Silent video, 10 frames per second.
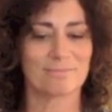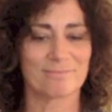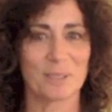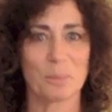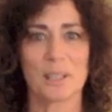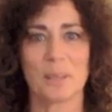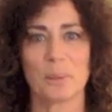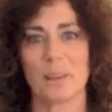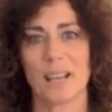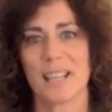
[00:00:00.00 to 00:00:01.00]
Nobody
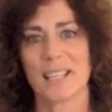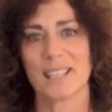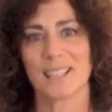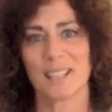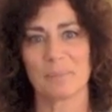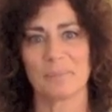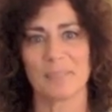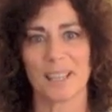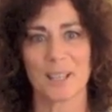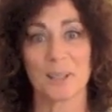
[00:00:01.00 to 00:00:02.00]
realizes I'm
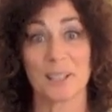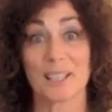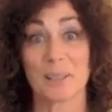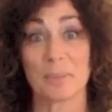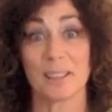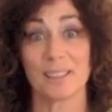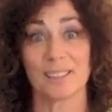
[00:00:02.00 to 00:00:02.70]
actually sleeping.